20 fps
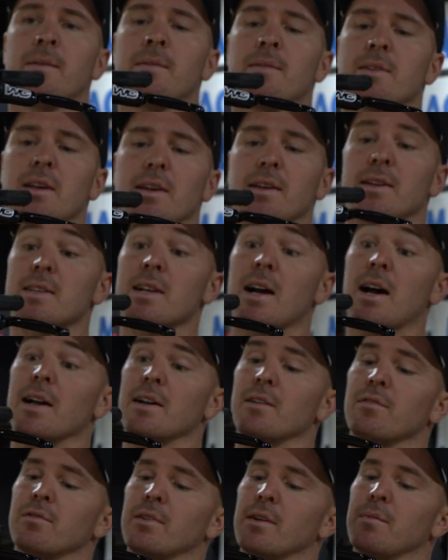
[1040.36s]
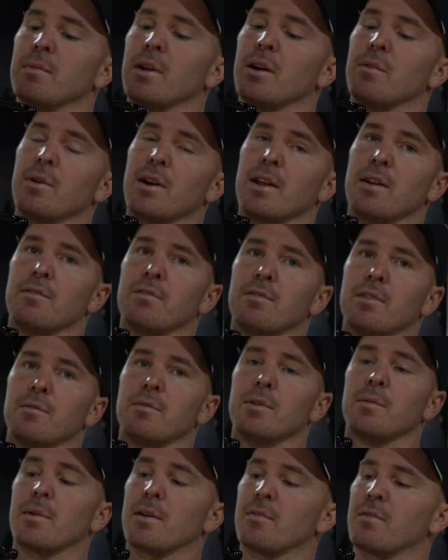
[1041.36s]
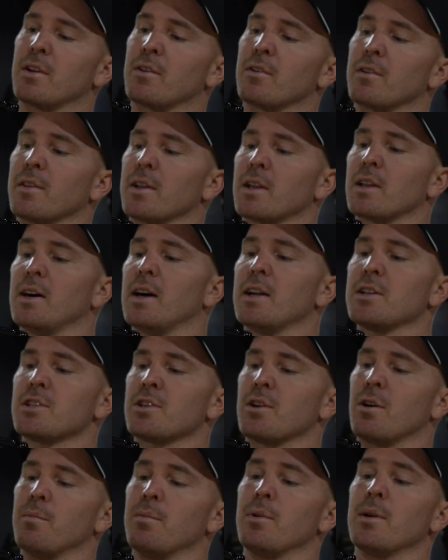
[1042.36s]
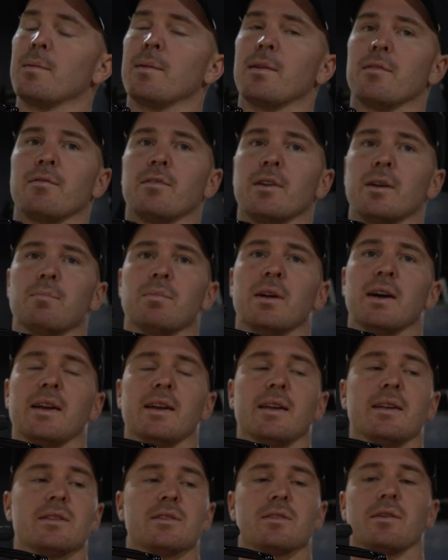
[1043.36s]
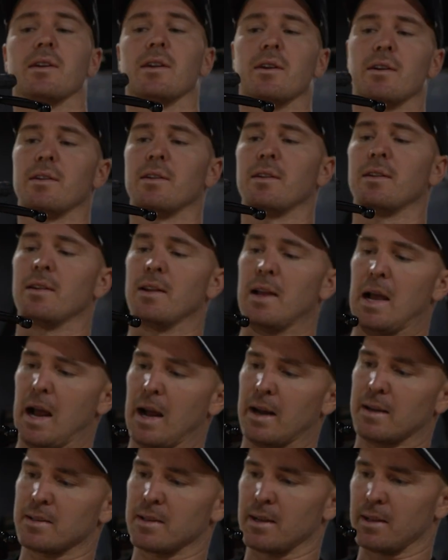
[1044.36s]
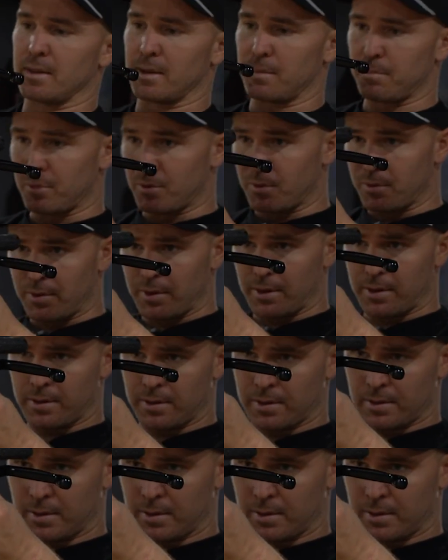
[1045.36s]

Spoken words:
something's hard to flip and I want to flip with my finger on the clutch, I'll put a bit of free play in it so I don't accidentally pull the